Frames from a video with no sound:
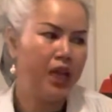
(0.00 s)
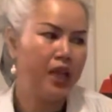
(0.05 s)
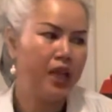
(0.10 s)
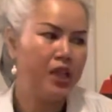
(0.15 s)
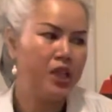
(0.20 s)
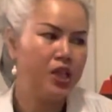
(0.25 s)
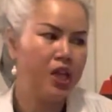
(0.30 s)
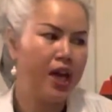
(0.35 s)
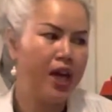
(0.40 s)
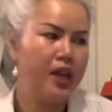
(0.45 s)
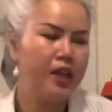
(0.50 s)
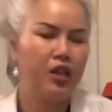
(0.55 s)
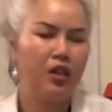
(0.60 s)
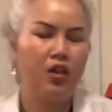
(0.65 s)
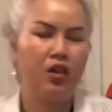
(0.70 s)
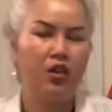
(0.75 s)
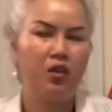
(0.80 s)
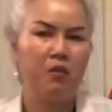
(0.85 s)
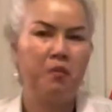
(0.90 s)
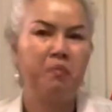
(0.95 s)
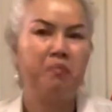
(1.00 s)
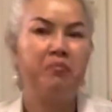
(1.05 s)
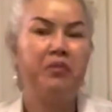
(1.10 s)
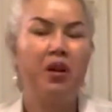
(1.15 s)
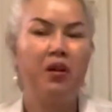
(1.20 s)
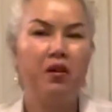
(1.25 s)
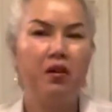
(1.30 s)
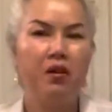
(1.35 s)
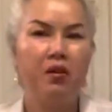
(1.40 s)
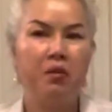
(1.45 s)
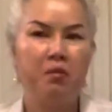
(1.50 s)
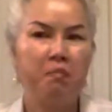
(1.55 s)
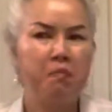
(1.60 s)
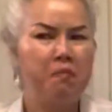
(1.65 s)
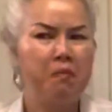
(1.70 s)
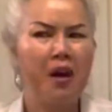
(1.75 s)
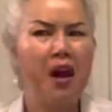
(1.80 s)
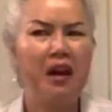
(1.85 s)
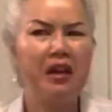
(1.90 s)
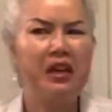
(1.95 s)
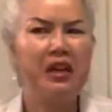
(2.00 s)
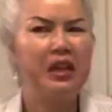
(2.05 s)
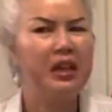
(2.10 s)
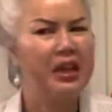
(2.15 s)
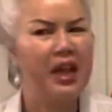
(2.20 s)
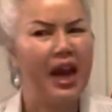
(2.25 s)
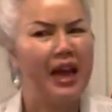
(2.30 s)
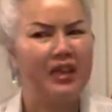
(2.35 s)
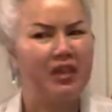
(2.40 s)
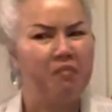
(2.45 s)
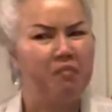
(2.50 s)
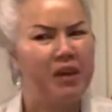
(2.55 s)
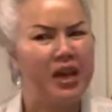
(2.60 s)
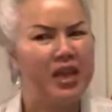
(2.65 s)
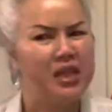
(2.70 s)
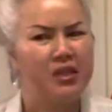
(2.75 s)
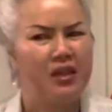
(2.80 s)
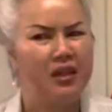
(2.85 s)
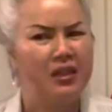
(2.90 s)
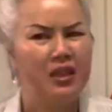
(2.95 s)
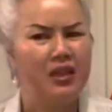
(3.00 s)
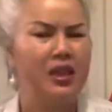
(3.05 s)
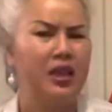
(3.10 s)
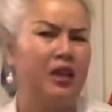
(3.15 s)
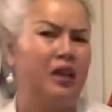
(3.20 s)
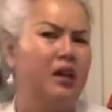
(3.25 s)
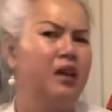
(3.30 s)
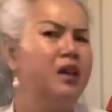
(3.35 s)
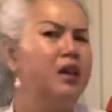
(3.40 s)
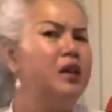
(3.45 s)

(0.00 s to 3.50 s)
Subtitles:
channel, no, hardly cut and paste anything.